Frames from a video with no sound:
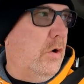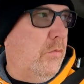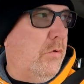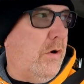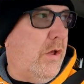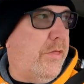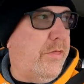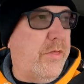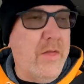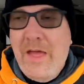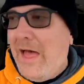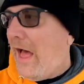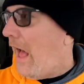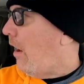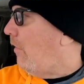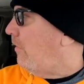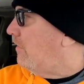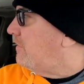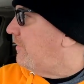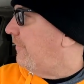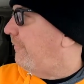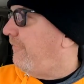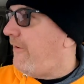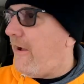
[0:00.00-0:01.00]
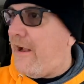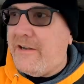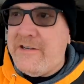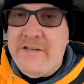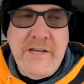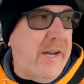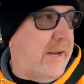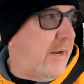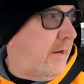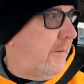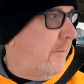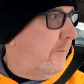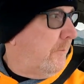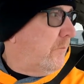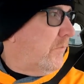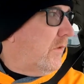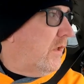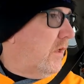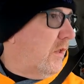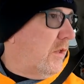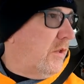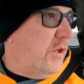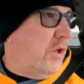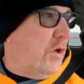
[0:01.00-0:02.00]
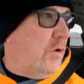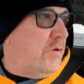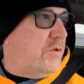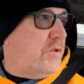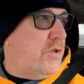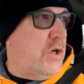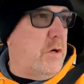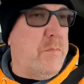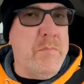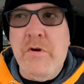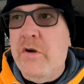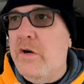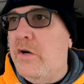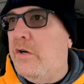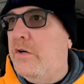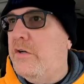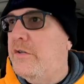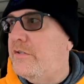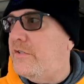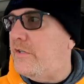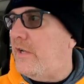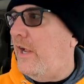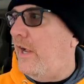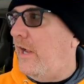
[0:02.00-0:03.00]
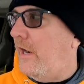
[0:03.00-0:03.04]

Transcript: with how it's affecting YouTubers,